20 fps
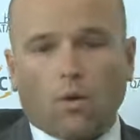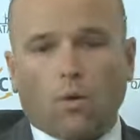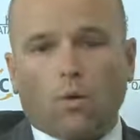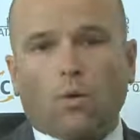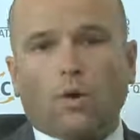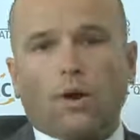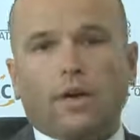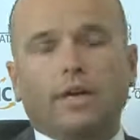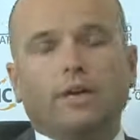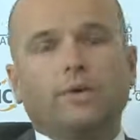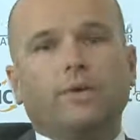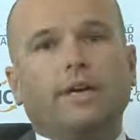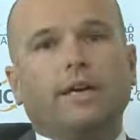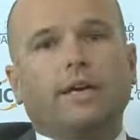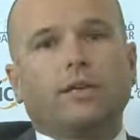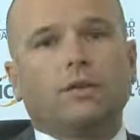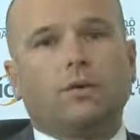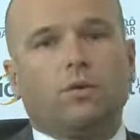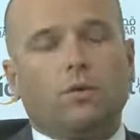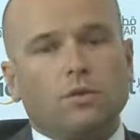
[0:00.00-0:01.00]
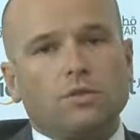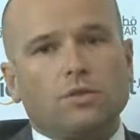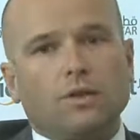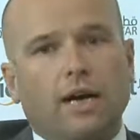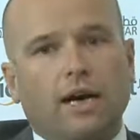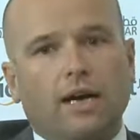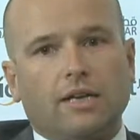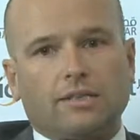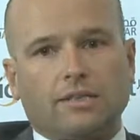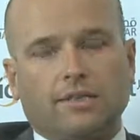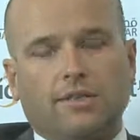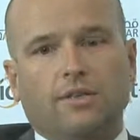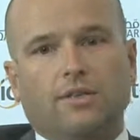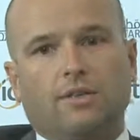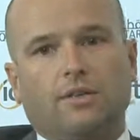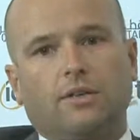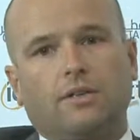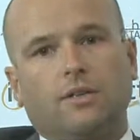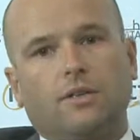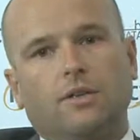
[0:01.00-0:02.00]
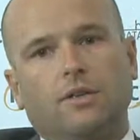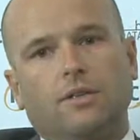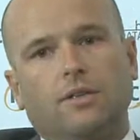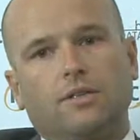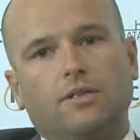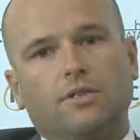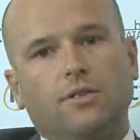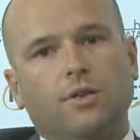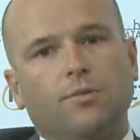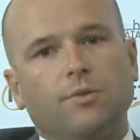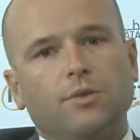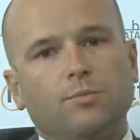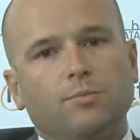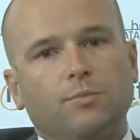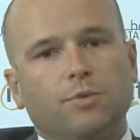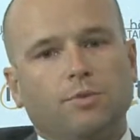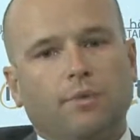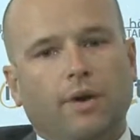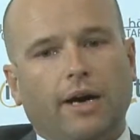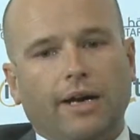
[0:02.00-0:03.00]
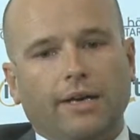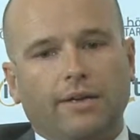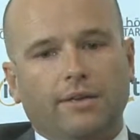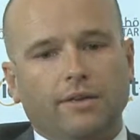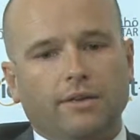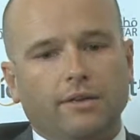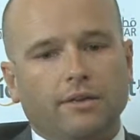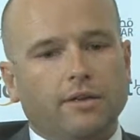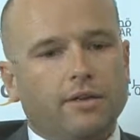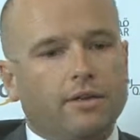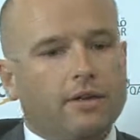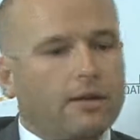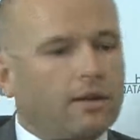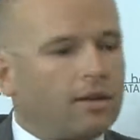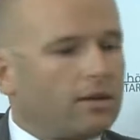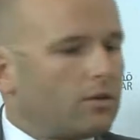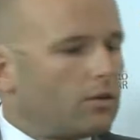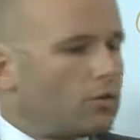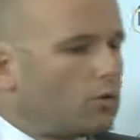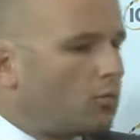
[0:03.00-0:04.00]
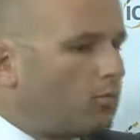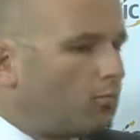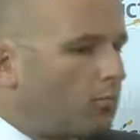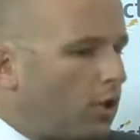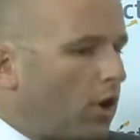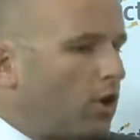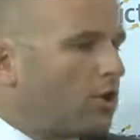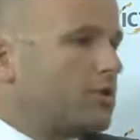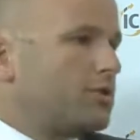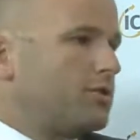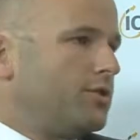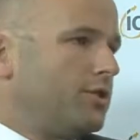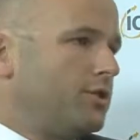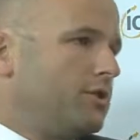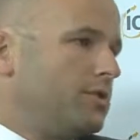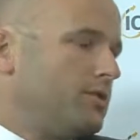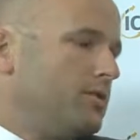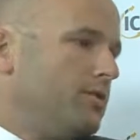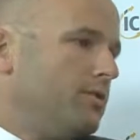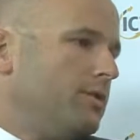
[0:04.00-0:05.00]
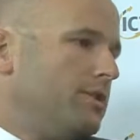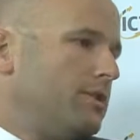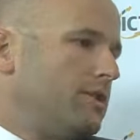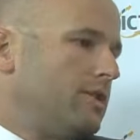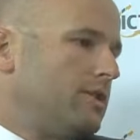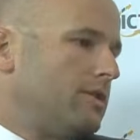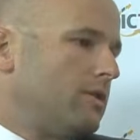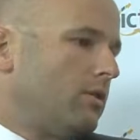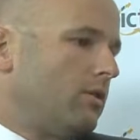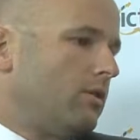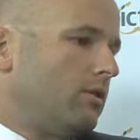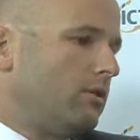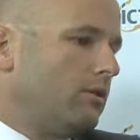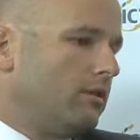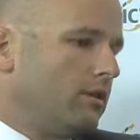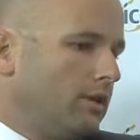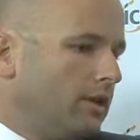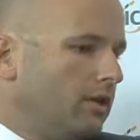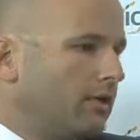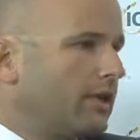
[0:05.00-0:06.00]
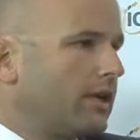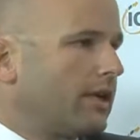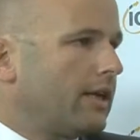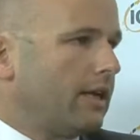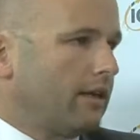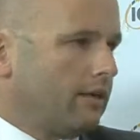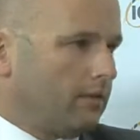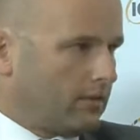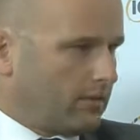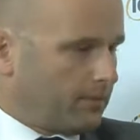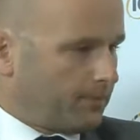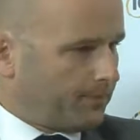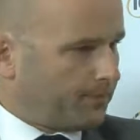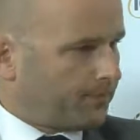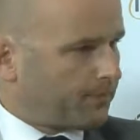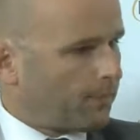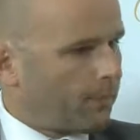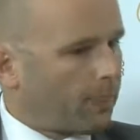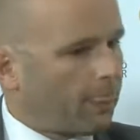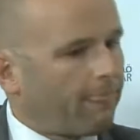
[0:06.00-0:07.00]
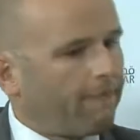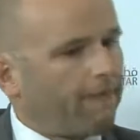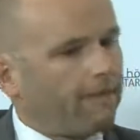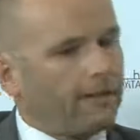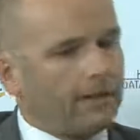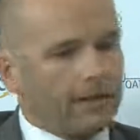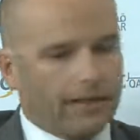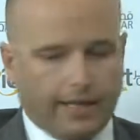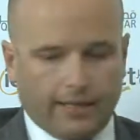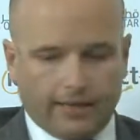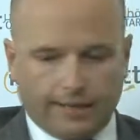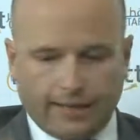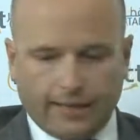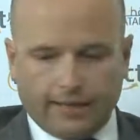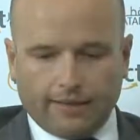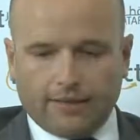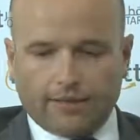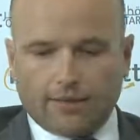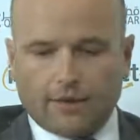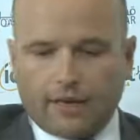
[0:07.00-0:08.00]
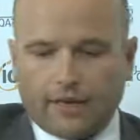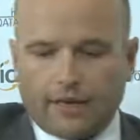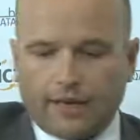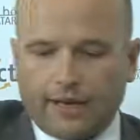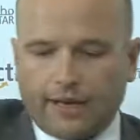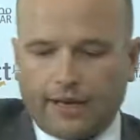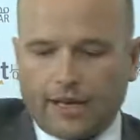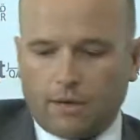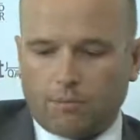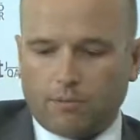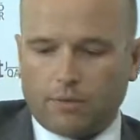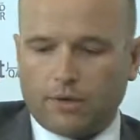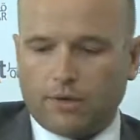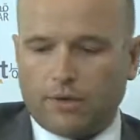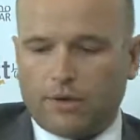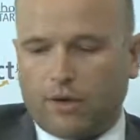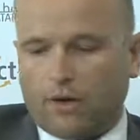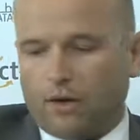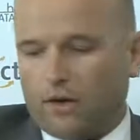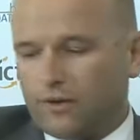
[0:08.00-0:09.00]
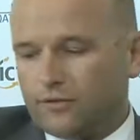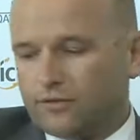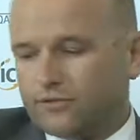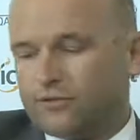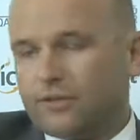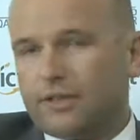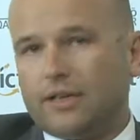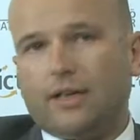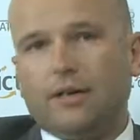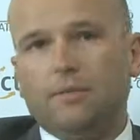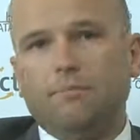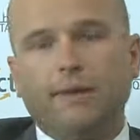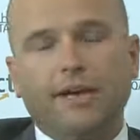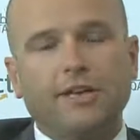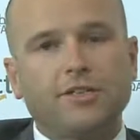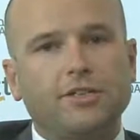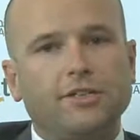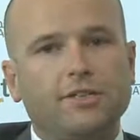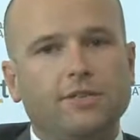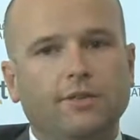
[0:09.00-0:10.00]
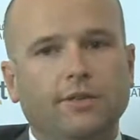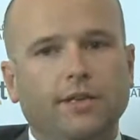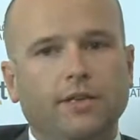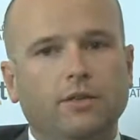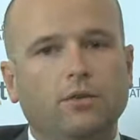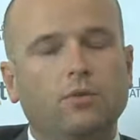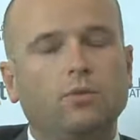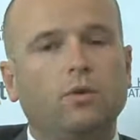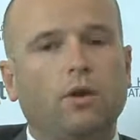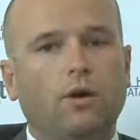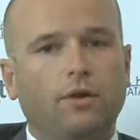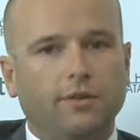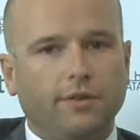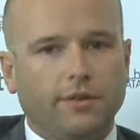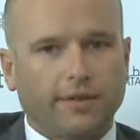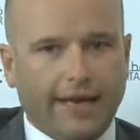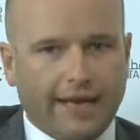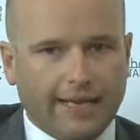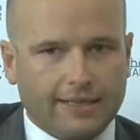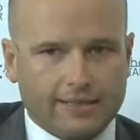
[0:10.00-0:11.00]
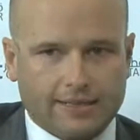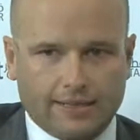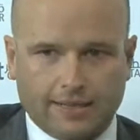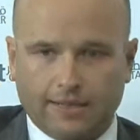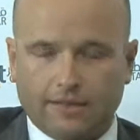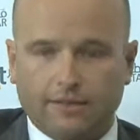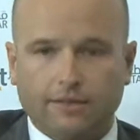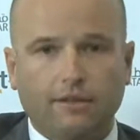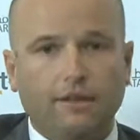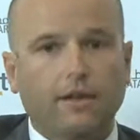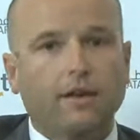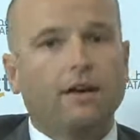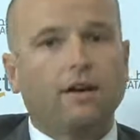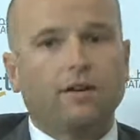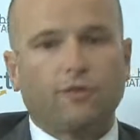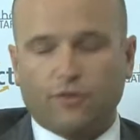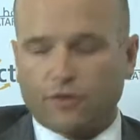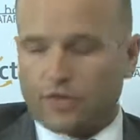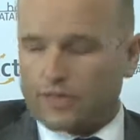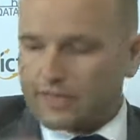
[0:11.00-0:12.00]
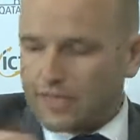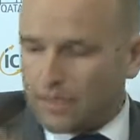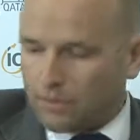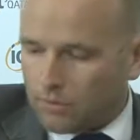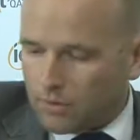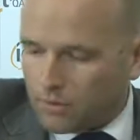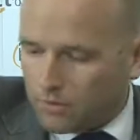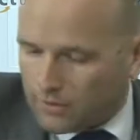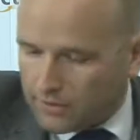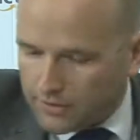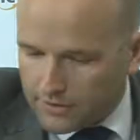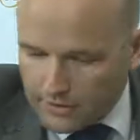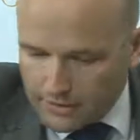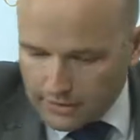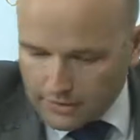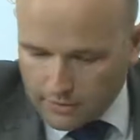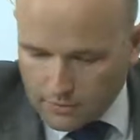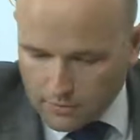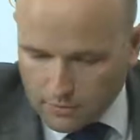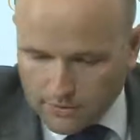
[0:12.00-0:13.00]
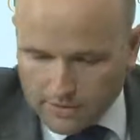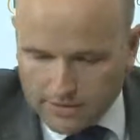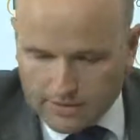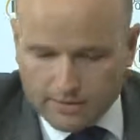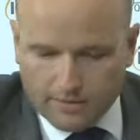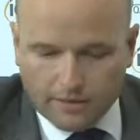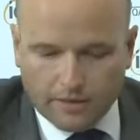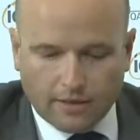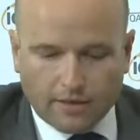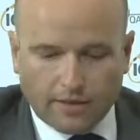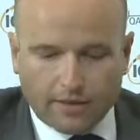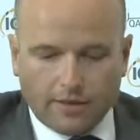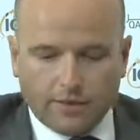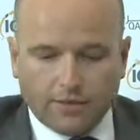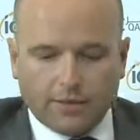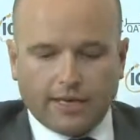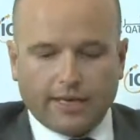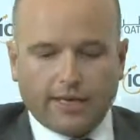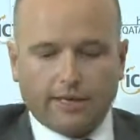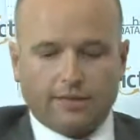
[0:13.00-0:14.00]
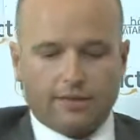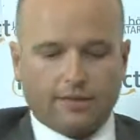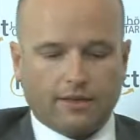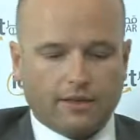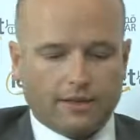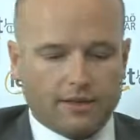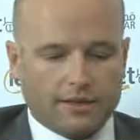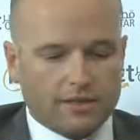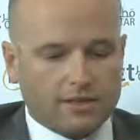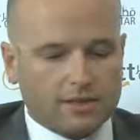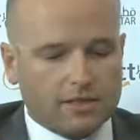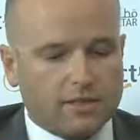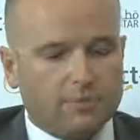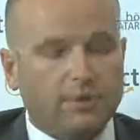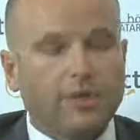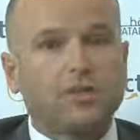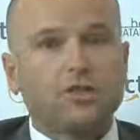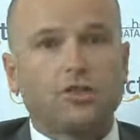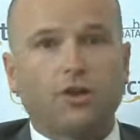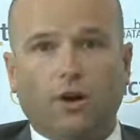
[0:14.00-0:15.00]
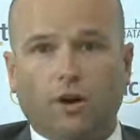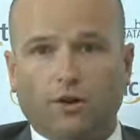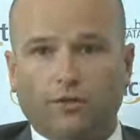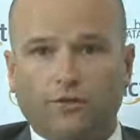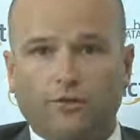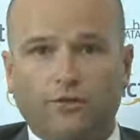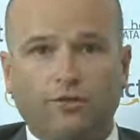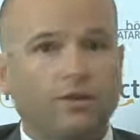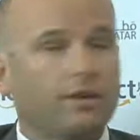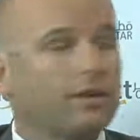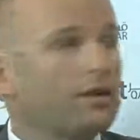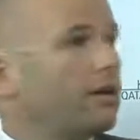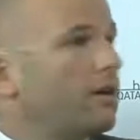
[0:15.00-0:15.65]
Or you can also ask your service provider to block certain services on your account. And then there are a couple of measures you can do on your handset. For example, what you can do is you can switch off